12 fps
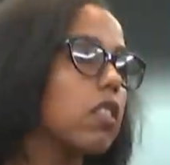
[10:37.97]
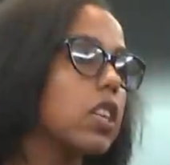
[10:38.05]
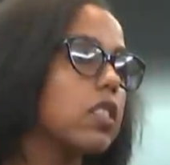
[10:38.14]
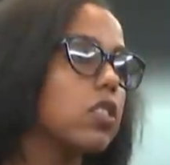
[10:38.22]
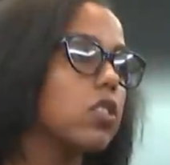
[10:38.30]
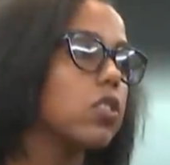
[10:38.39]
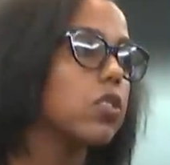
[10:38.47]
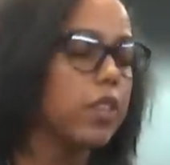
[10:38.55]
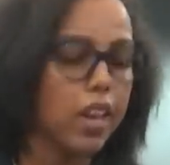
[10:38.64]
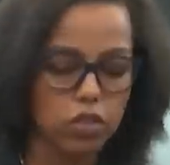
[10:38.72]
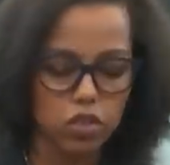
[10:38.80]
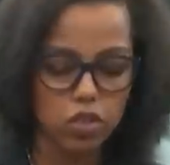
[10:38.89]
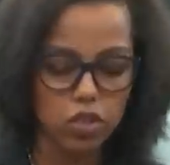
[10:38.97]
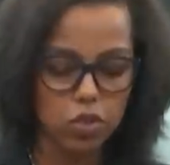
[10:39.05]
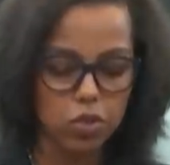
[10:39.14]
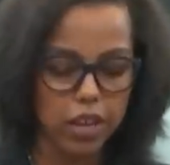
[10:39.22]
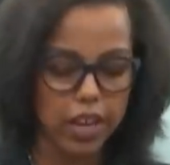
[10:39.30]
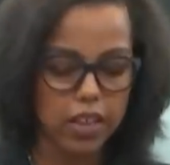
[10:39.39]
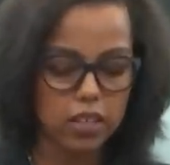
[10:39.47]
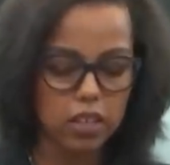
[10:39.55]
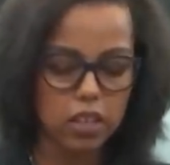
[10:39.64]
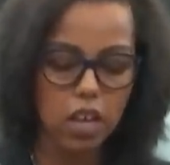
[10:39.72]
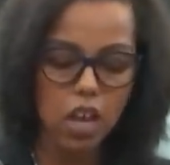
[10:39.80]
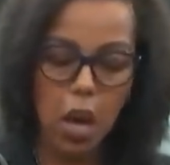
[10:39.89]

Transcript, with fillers: It's a 2002 case